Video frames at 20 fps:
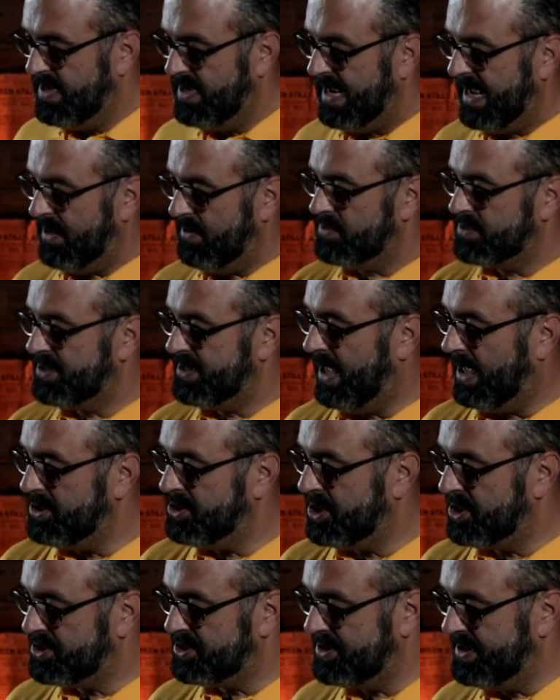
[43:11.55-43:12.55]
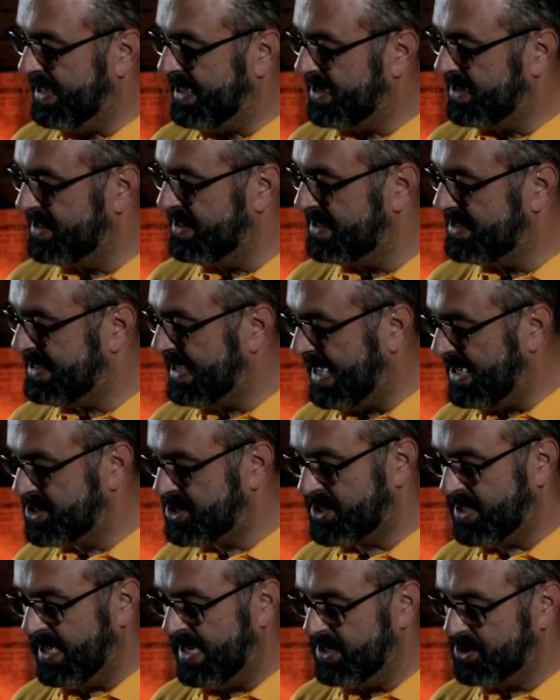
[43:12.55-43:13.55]
It was not just Nikola
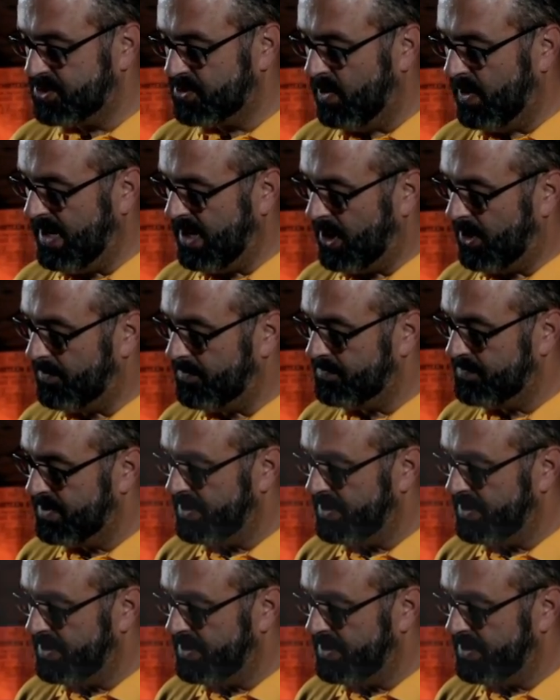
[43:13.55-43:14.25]
Tesla as well.